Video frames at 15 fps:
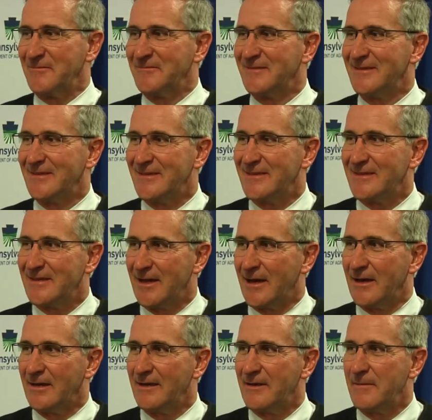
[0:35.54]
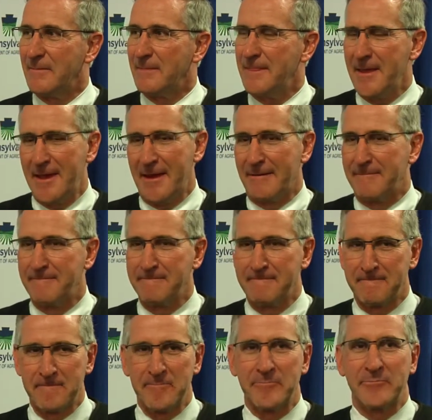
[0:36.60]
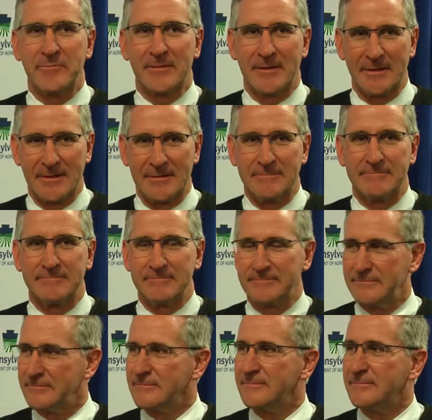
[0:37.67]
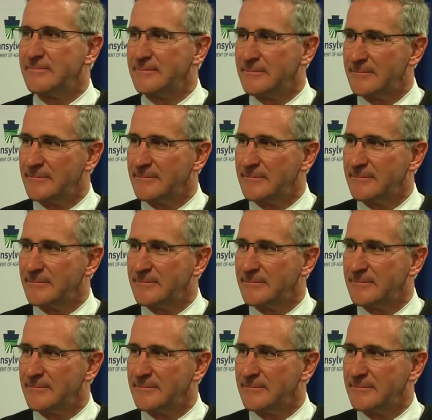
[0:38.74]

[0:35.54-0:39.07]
So you have tremendous heritage and history with agriculture.